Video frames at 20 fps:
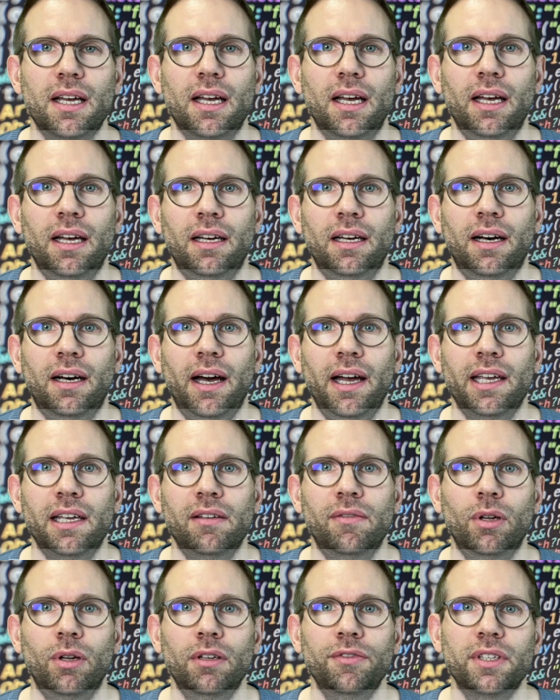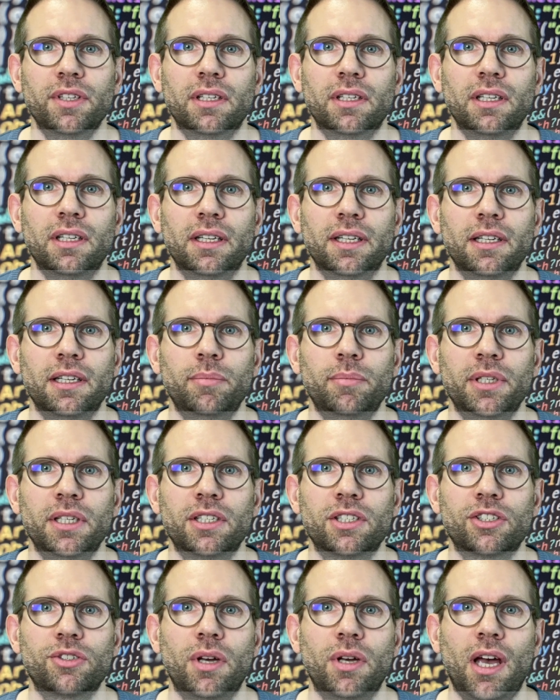I evolved it a little bit
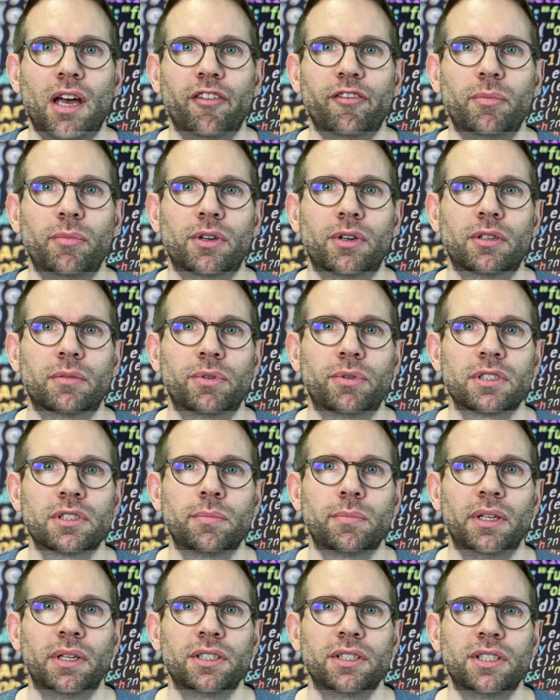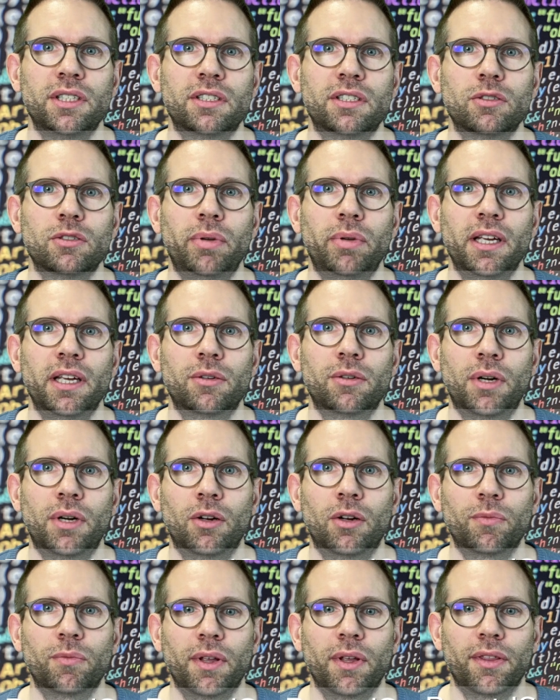to have more possibilities to play
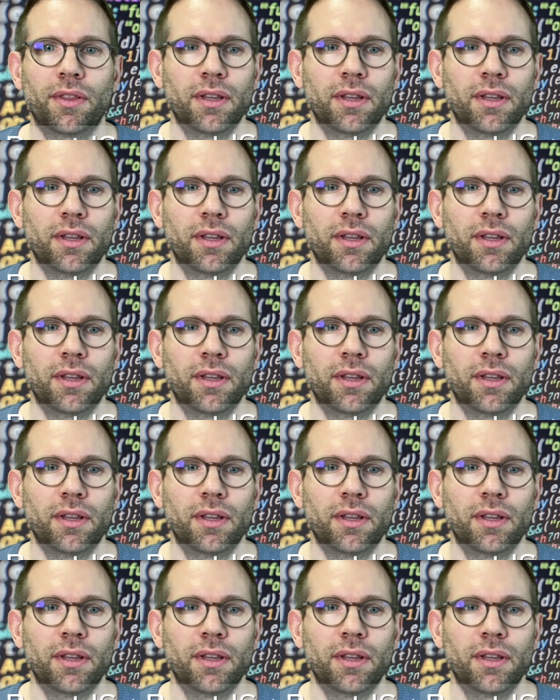around with